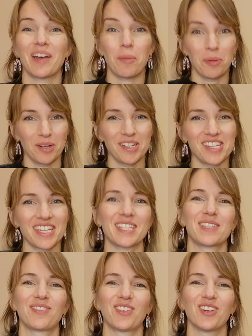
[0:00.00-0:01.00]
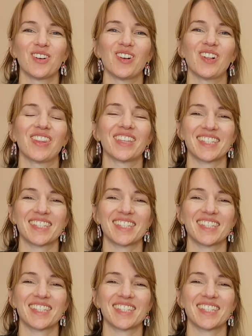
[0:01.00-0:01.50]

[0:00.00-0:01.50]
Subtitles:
Apologies for the